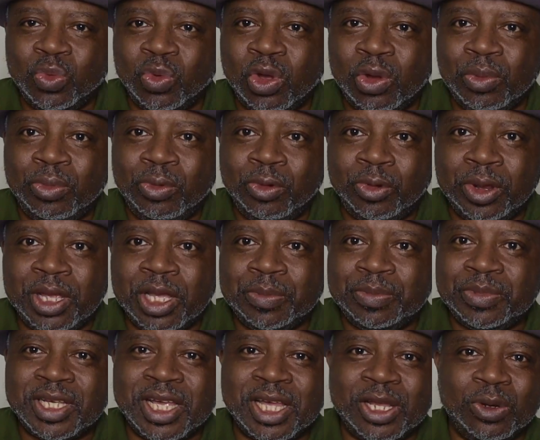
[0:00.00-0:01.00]
want, bread,
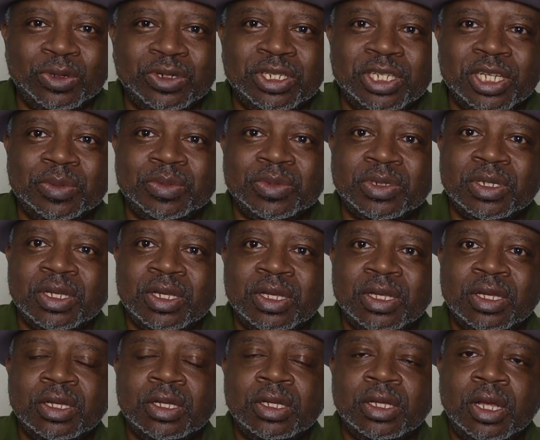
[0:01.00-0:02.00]
potato chips,
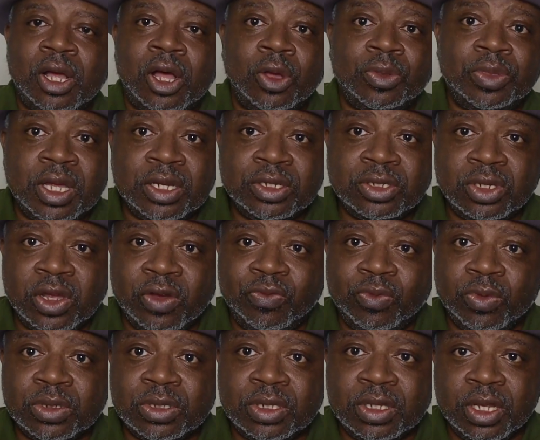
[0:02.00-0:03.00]
all that stuff
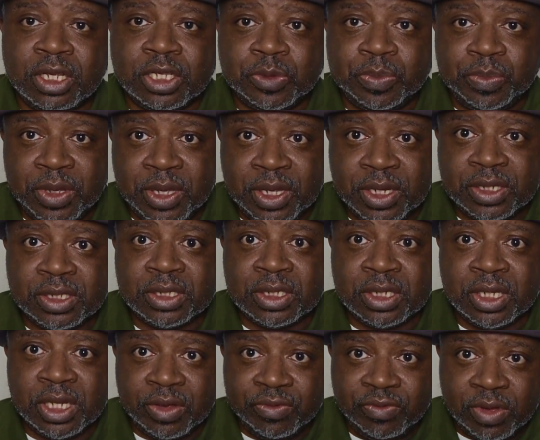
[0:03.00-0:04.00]
was
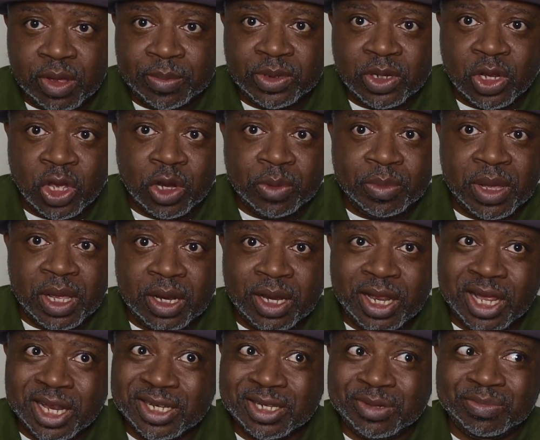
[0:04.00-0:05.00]
expensive. I'm talking about
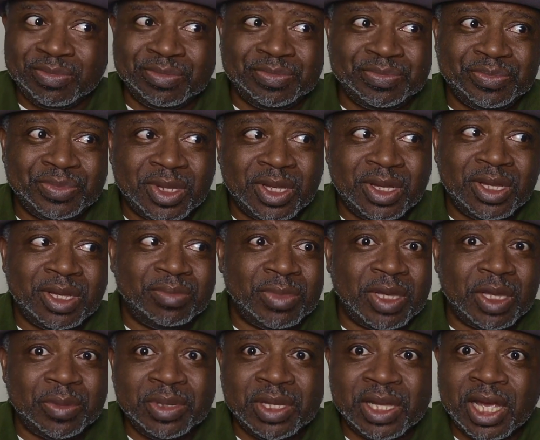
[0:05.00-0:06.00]
like
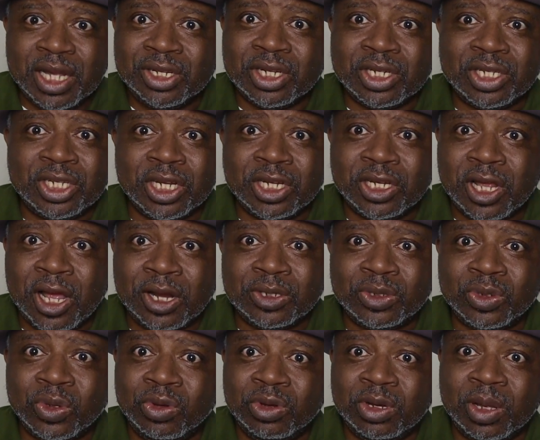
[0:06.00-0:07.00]
maybe $8 to $10
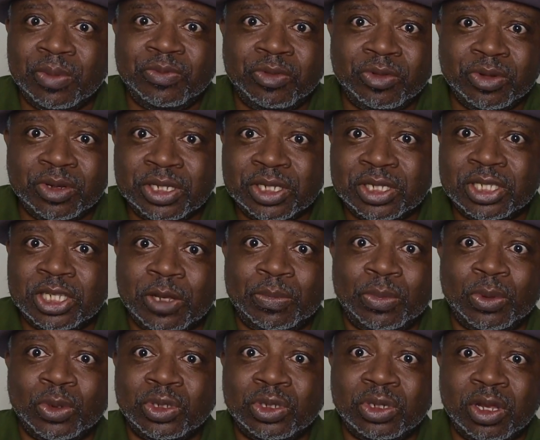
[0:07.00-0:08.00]
on up for just
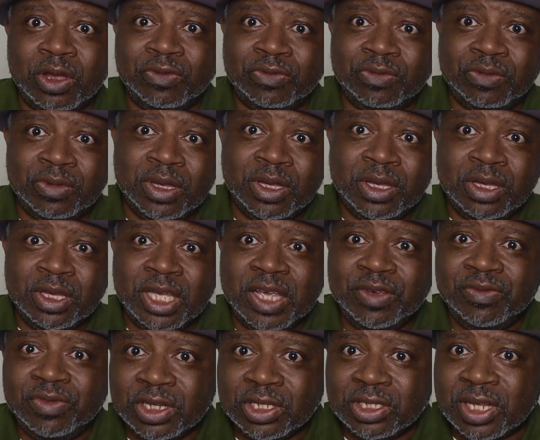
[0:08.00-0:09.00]
simple stuff.
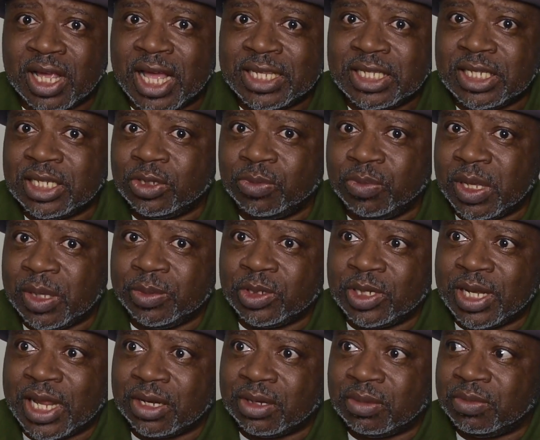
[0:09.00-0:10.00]
Even the sausage, maybe it's
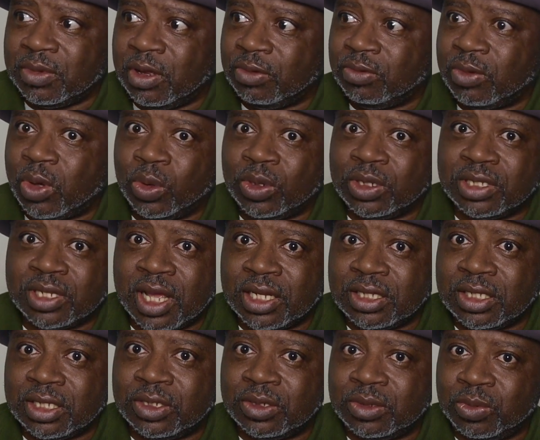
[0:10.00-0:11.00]
like a roll of
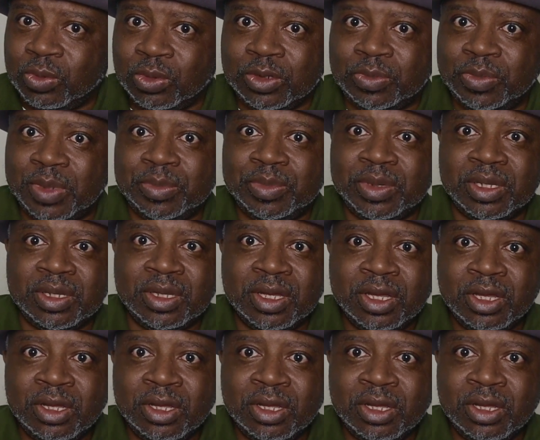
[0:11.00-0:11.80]
sausage was maybe